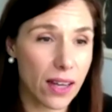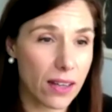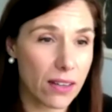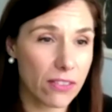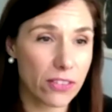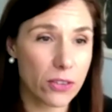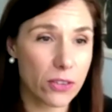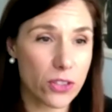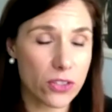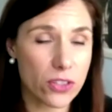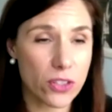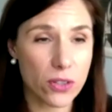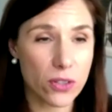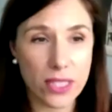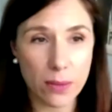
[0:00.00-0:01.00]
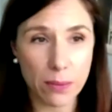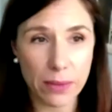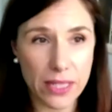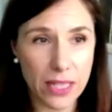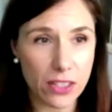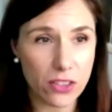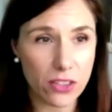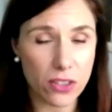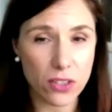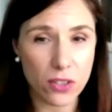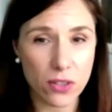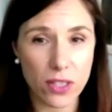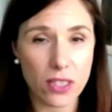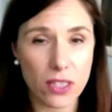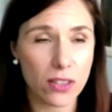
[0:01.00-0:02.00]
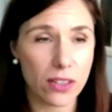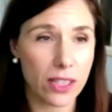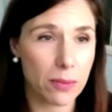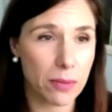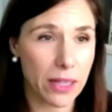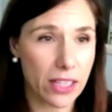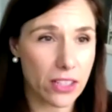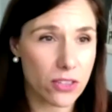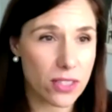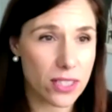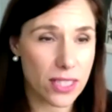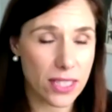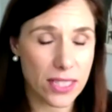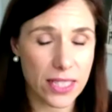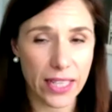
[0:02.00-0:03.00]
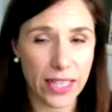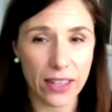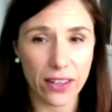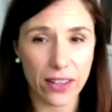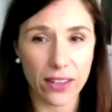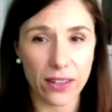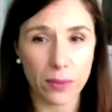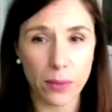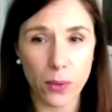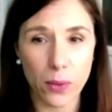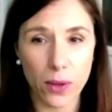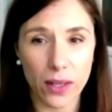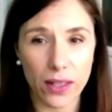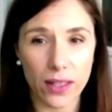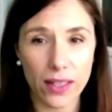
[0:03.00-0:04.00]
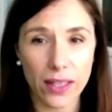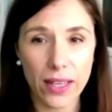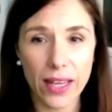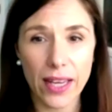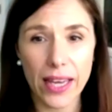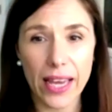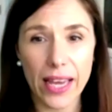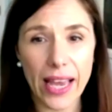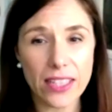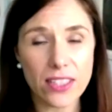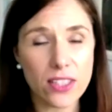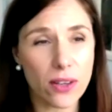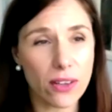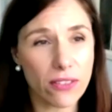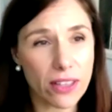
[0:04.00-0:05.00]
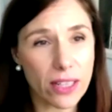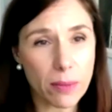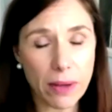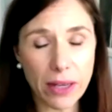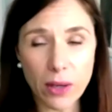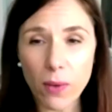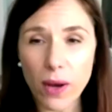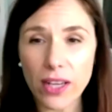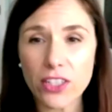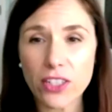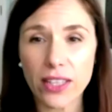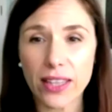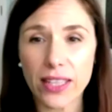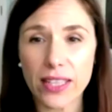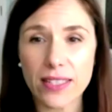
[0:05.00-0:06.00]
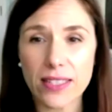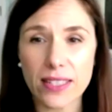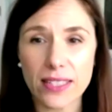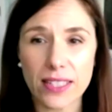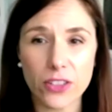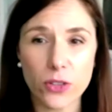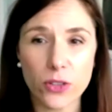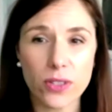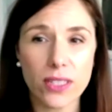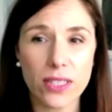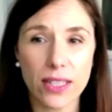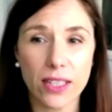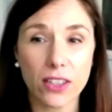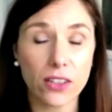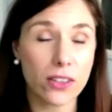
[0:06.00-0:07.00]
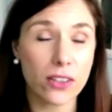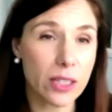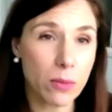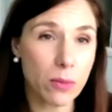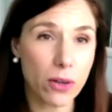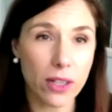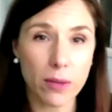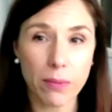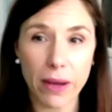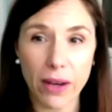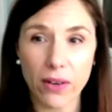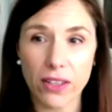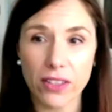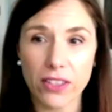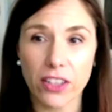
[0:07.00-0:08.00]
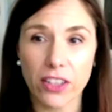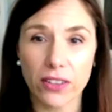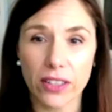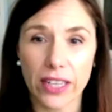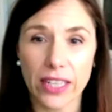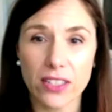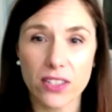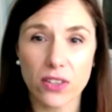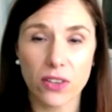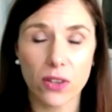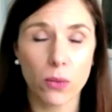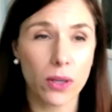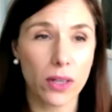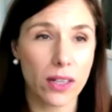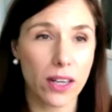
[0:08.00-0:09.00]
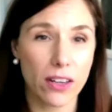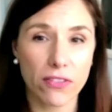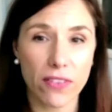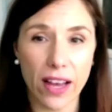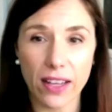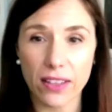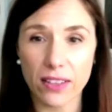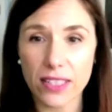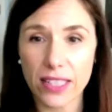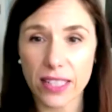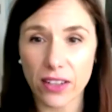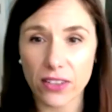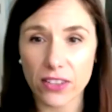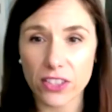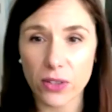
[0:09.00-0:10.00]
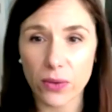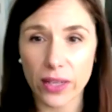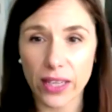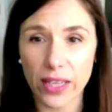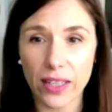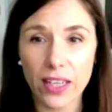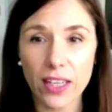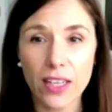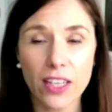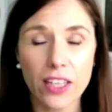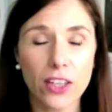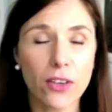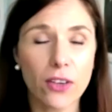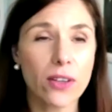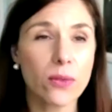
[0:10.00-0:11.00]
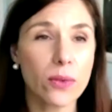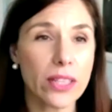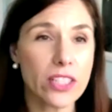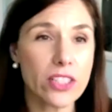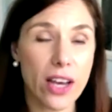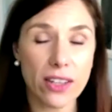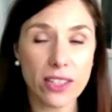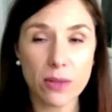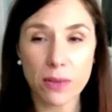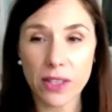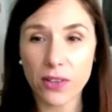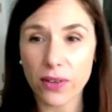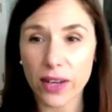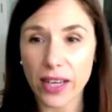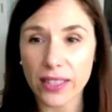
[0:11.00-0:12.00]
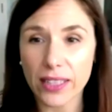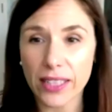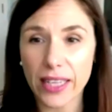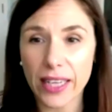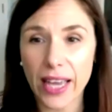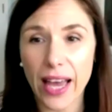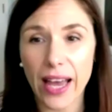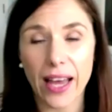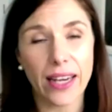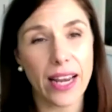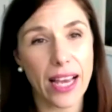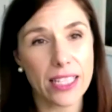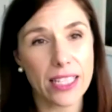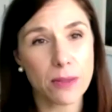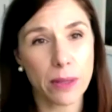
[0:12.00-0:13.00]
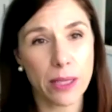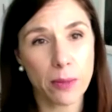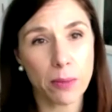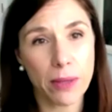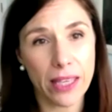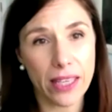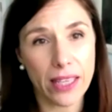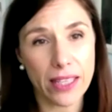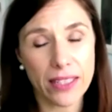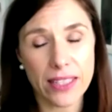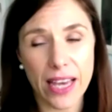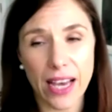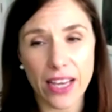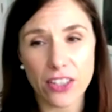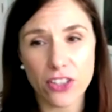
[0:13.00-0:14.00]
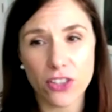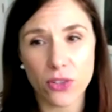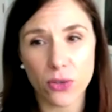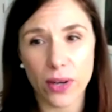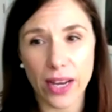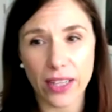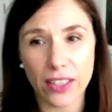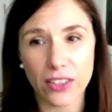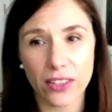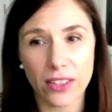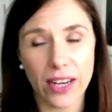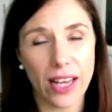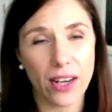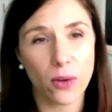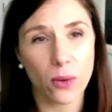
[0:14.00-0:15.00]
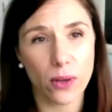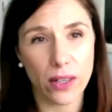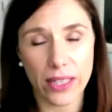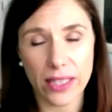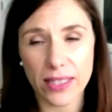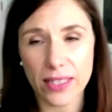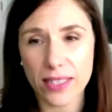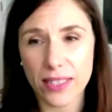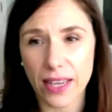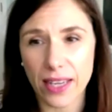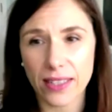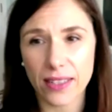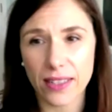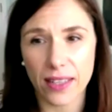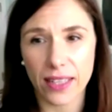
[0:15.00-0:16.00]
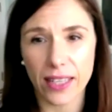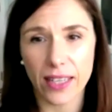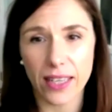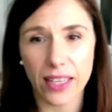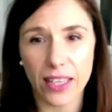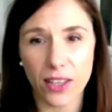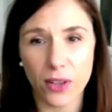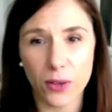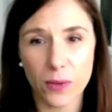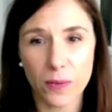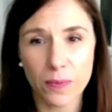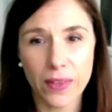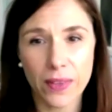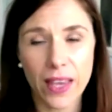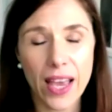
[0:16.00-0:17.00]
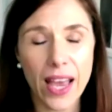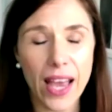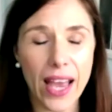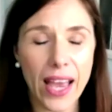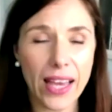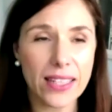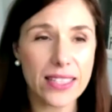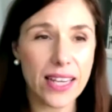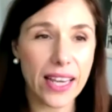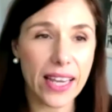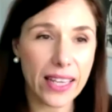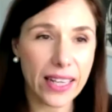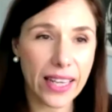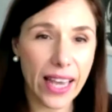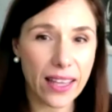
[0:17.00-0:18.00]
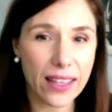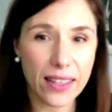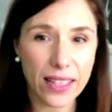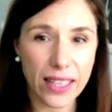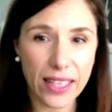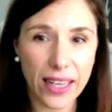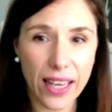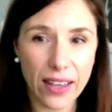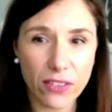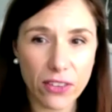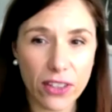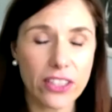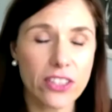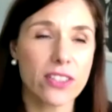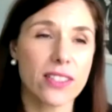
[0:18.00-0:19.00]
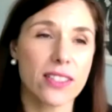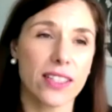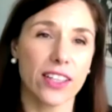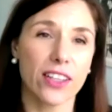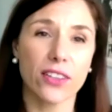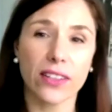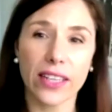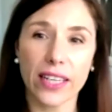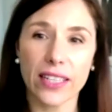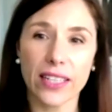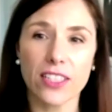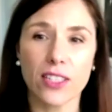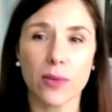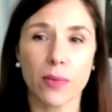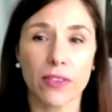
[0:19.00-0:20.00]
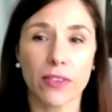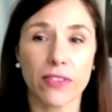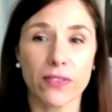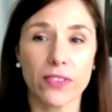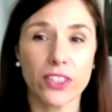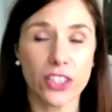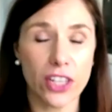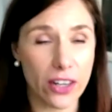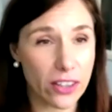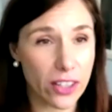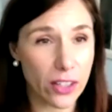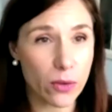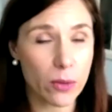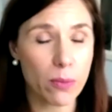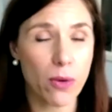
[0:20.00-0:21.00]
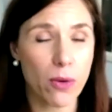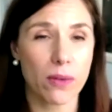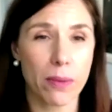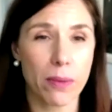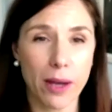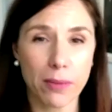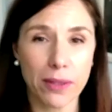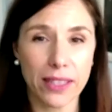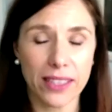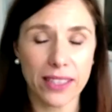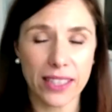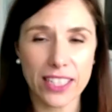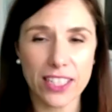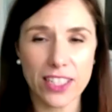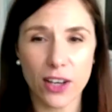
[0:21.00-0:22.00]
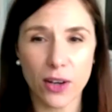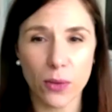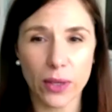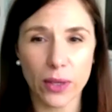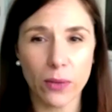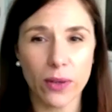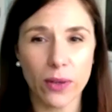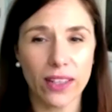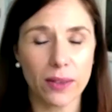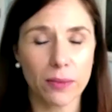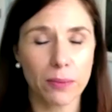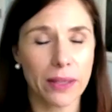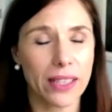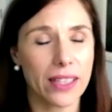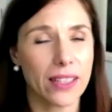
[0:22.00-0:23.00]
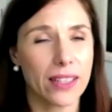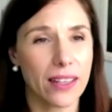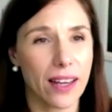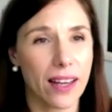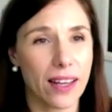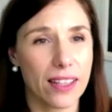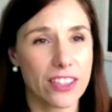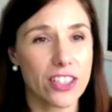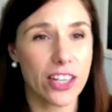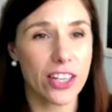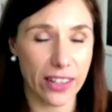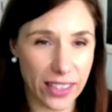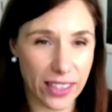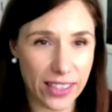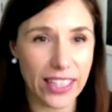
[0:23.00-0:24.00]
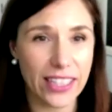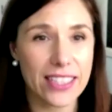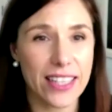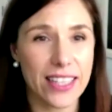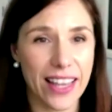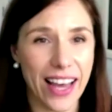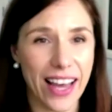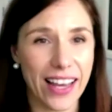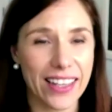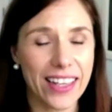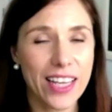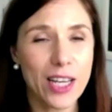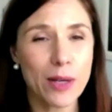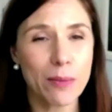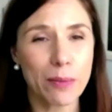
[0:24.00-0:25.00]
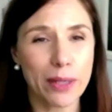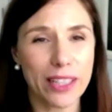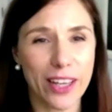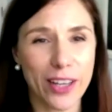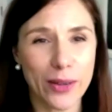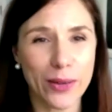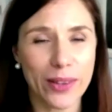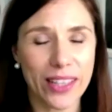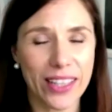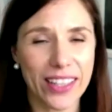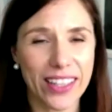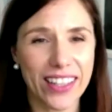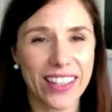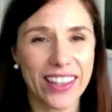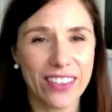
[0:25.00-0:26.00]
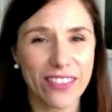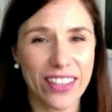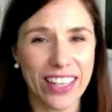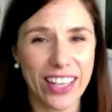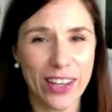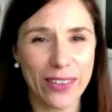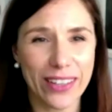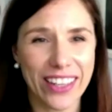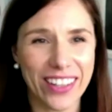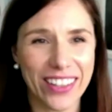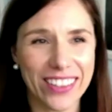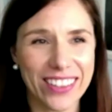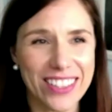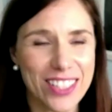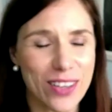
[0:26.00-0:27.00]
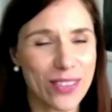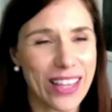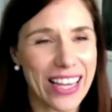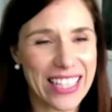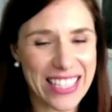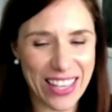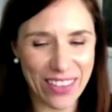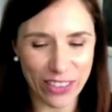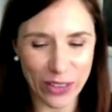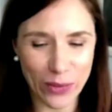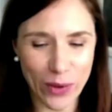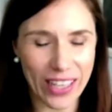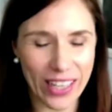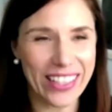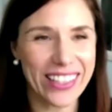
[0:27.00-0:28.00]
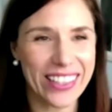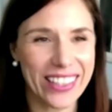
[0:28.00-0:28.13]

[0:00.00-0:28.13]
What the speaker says: future students and potential students are going to be interested to hear more. And so if anybody watching this is interested in learning more about our degrees or the work our faculty are doing, you can reach out to me directly at spp-director@oregonstate.edu. And Diane and Kathleen have graciously agreed to share their report publicly, so we will be sharing a link to that below the video here. So thanks, everyone.